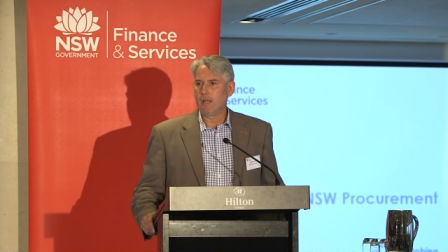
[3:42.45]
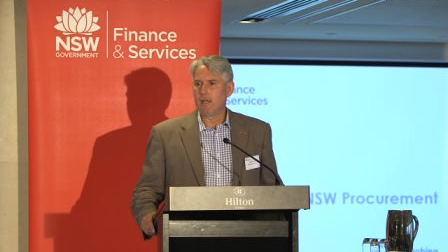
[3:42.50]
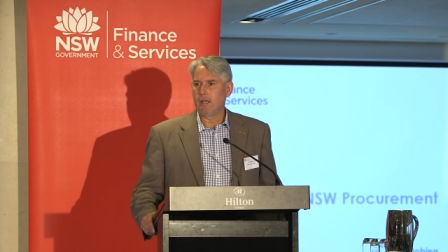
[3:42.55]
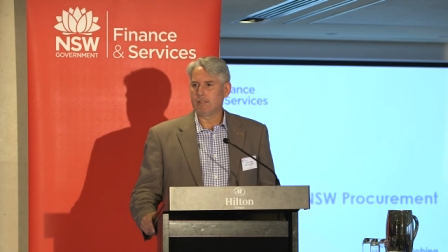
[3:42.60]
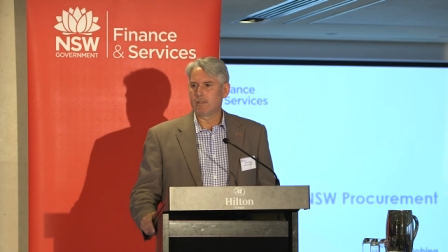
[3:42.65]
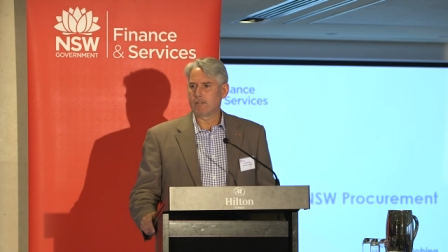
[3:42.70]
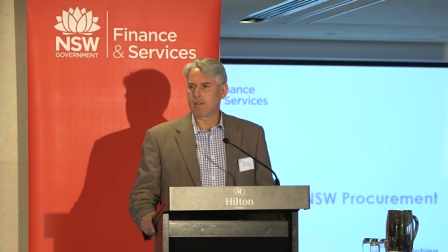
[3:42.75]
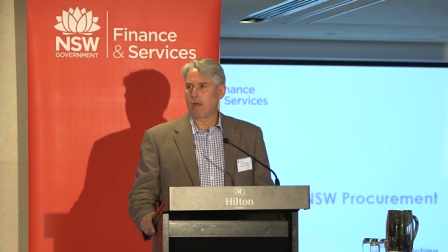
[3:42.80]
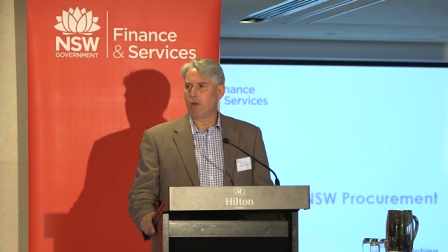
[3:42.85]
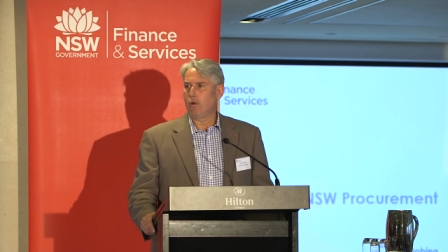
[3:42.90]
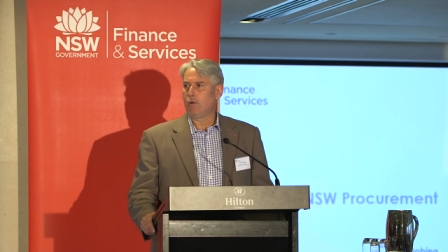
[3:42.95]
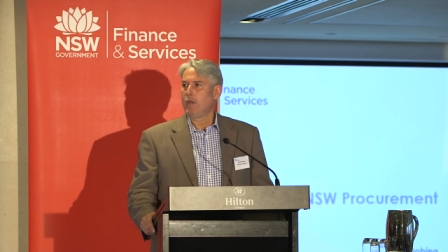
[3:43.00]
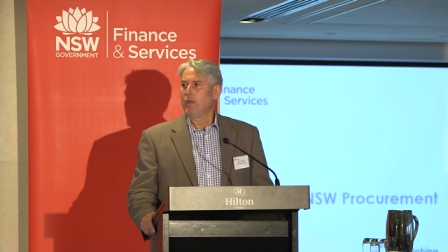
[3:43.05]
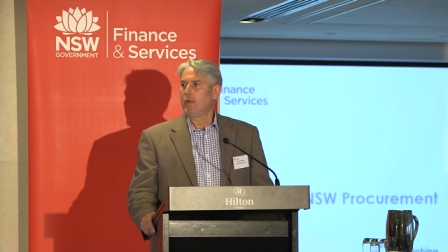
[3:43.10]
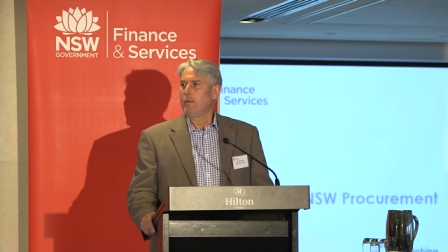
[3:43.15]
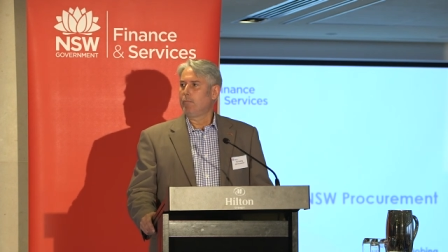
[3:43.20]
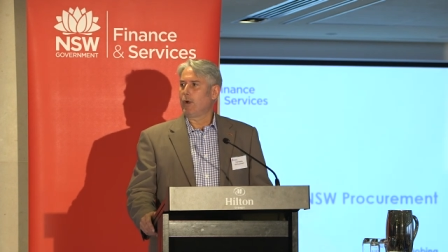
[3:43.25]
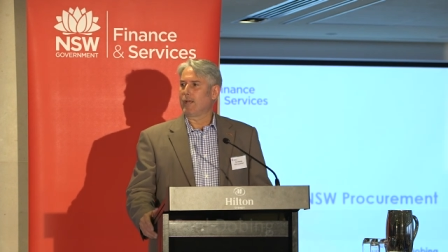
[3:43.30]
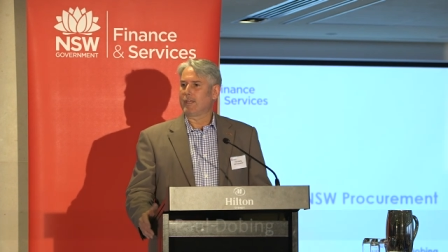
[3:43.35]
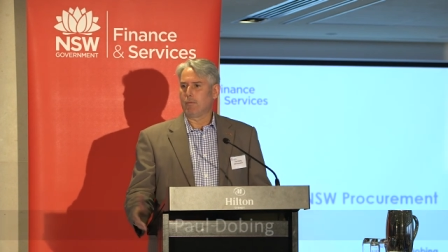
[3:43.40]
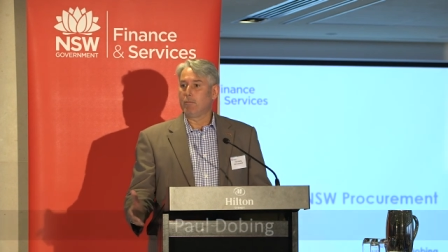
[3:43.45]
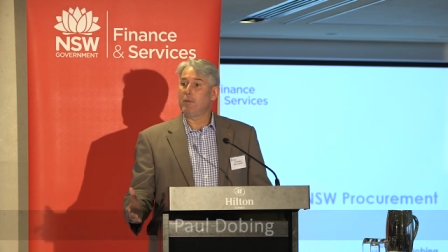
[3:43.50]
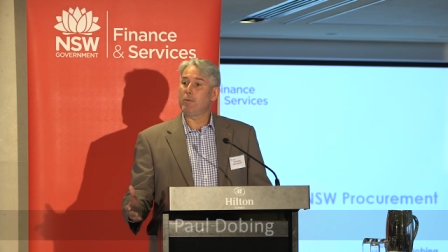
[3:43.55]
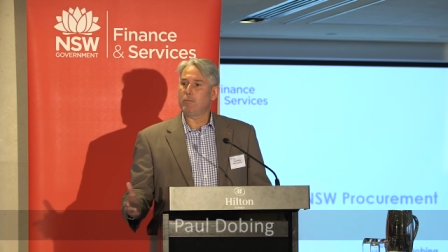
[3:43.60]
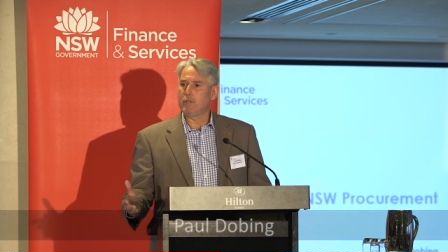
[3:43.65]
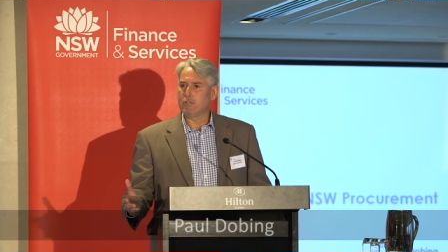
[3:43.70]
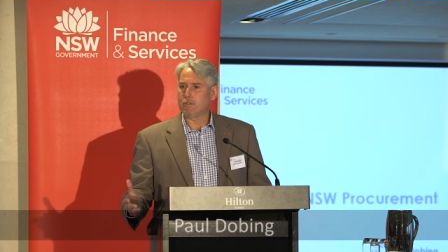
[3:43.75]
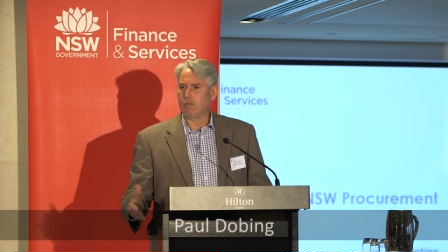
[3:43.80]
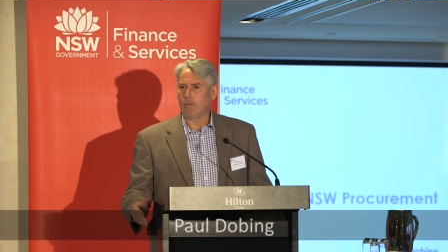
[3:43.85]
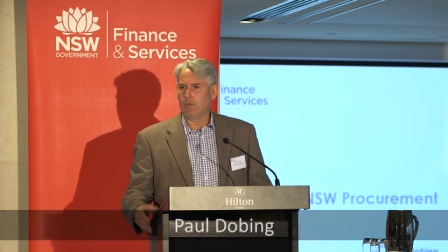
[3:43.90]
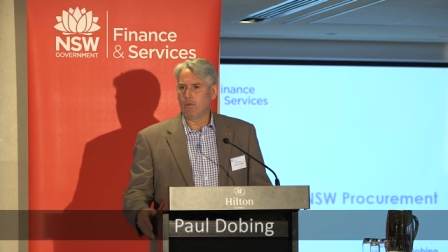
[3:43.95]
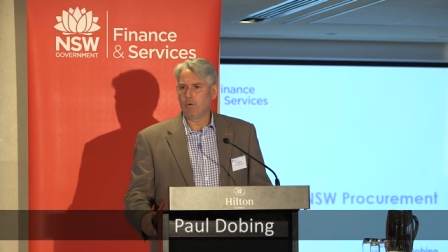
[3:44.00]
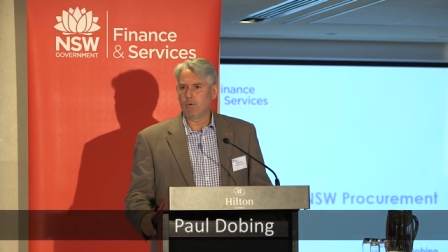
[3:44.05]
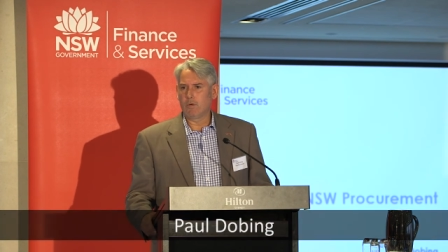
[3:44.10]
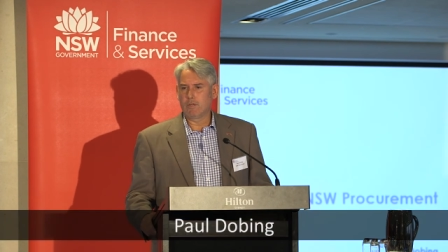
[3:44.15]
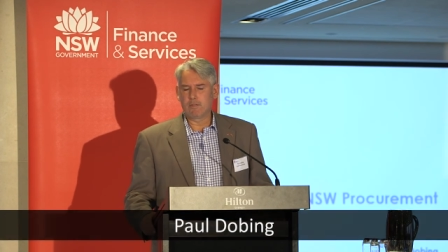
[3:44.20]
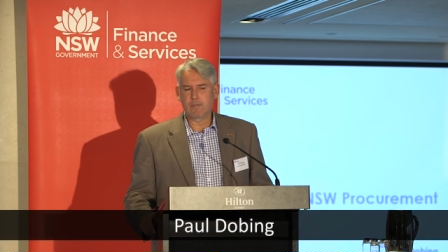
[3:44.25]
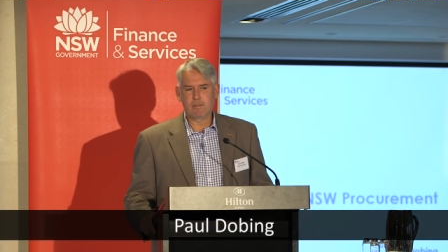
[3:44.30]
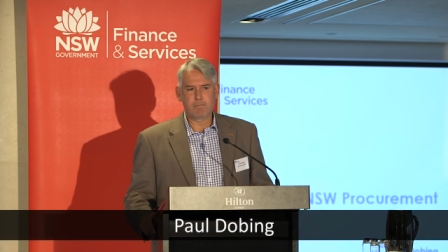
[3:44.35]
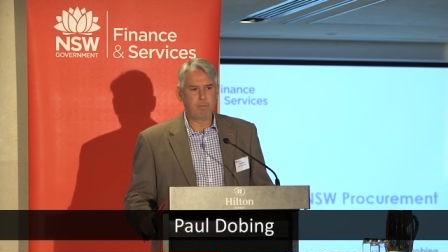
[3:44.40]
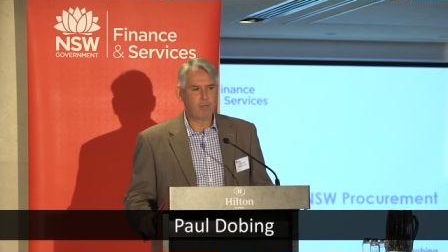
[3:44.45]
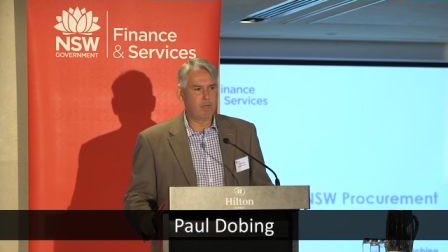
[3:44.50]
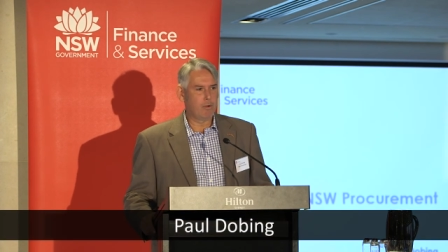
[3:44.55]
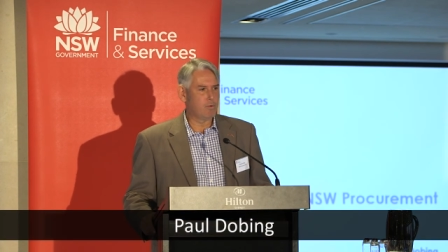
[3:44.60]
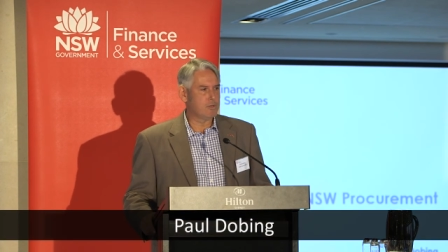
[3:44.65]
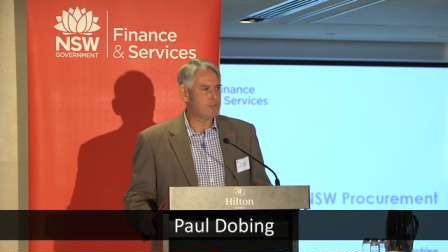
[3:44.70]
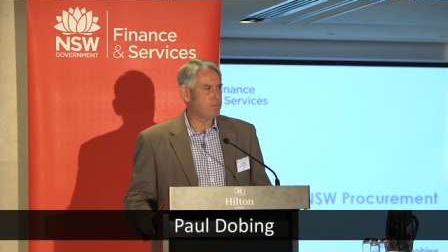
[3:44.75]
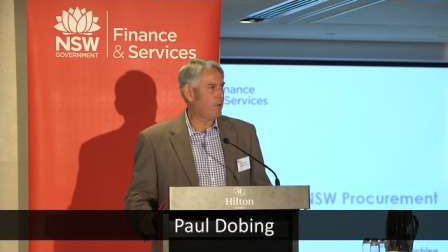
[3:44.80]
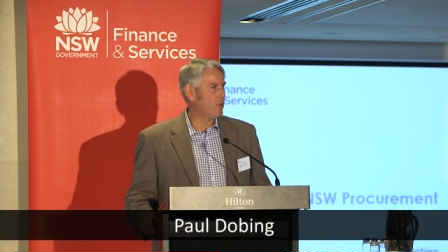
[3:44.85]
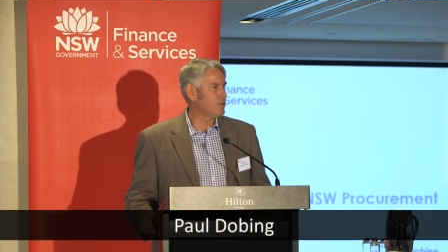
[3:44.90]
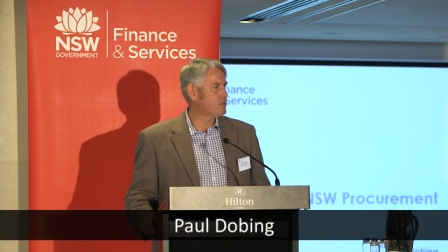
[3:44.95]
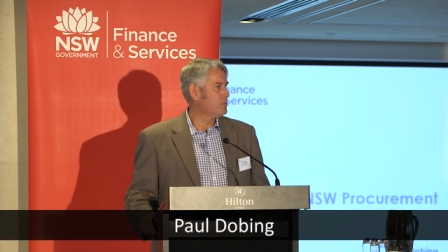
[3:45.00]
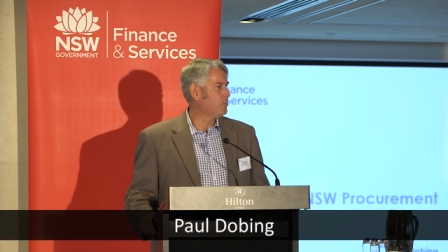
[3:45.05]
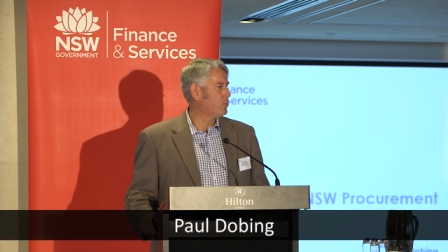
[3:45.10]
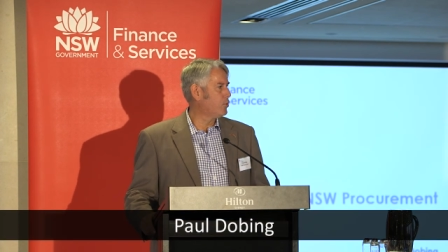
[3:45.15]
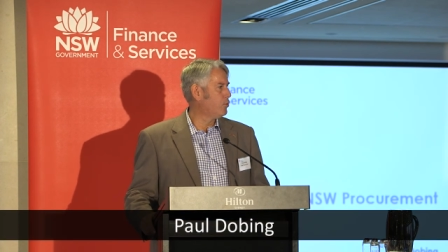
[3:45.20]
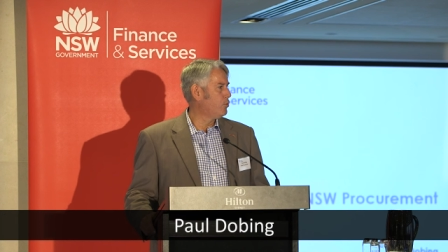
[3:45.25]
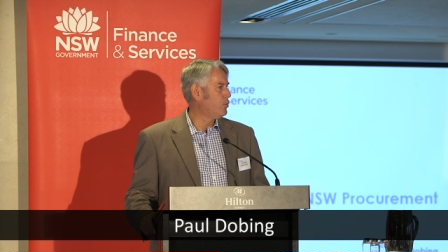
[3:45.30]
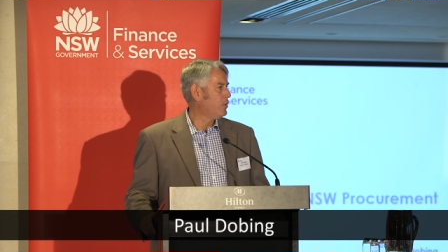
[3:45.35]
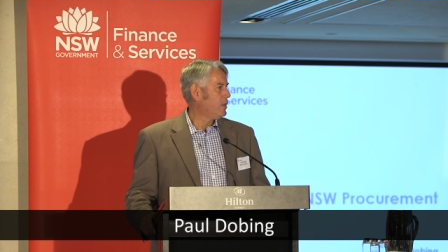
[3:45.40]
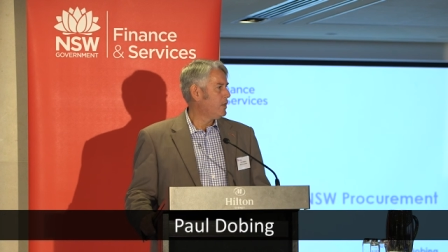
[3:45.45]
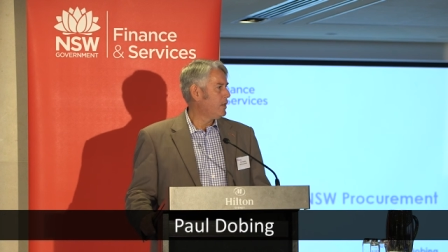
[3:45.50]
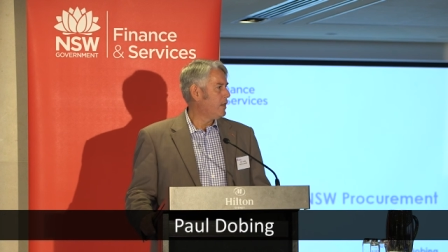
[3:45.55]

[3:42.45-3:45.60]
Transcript: And so my commitment to you as being responsible